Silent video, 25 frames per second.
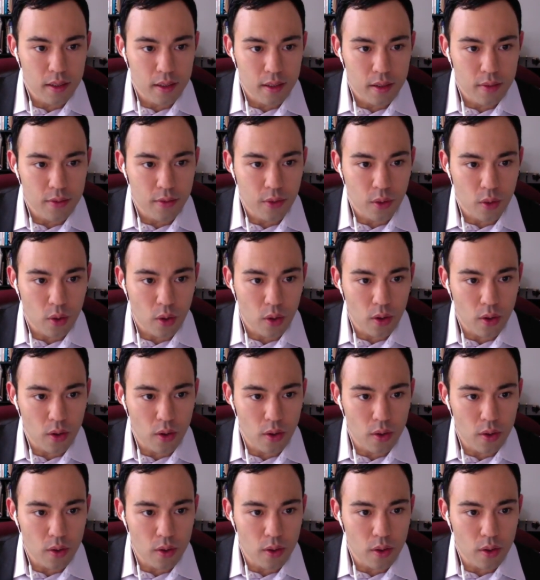For
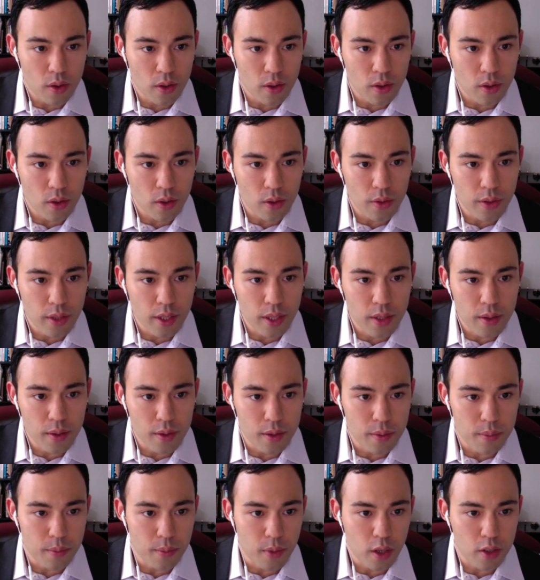all the
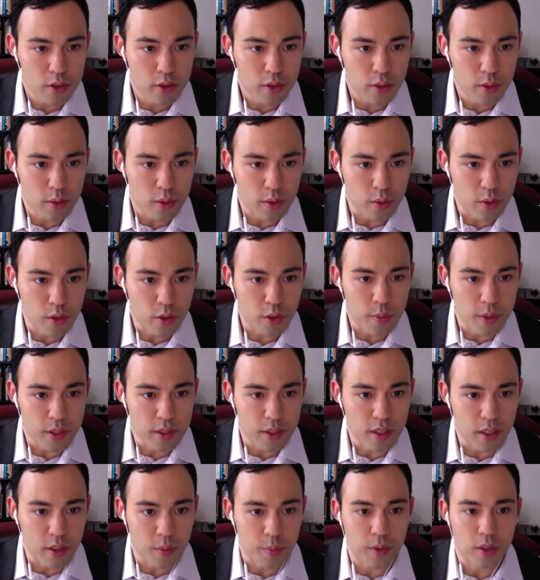modular
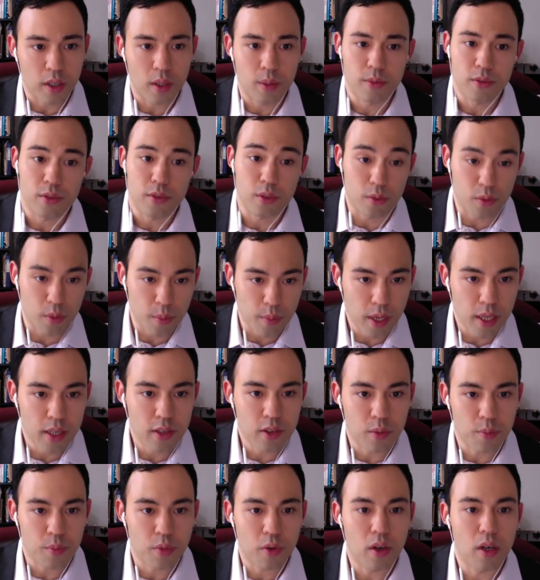arithmetic problems or
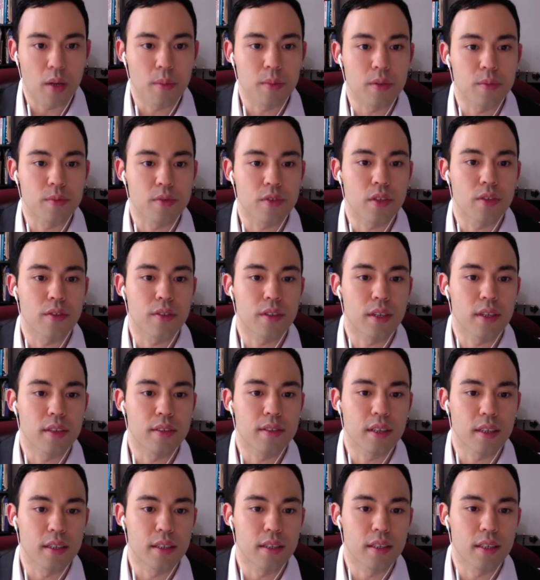remainder problems on the
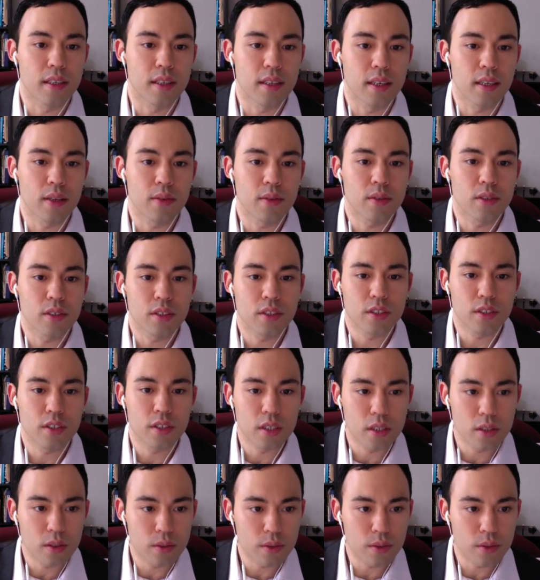SAT, I want to show